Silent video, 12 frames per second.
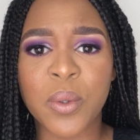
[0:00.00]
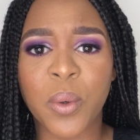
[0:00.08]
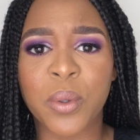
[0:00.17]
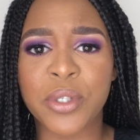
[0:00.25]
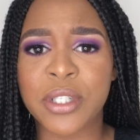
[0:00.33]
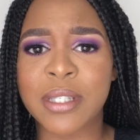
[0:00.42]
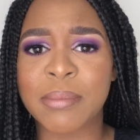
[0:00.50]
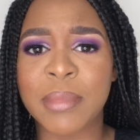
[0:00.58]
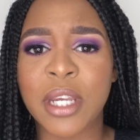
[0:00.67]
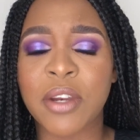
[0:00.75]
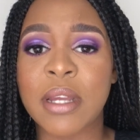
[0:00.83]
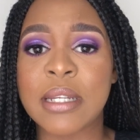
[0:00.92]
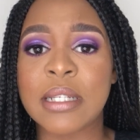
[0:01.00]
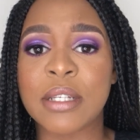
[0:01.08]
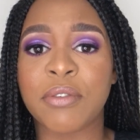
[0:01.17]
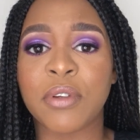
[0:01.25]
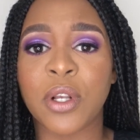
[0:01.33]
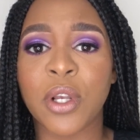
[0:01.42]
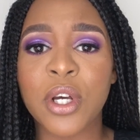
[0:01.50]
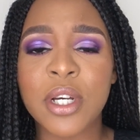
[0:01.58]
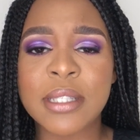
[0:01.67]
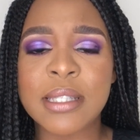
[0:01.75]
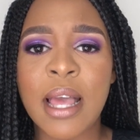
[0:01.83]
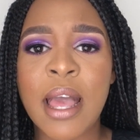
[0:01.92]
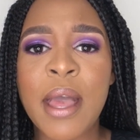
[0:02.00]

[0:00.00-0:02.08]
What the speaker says: or just me creating different looks,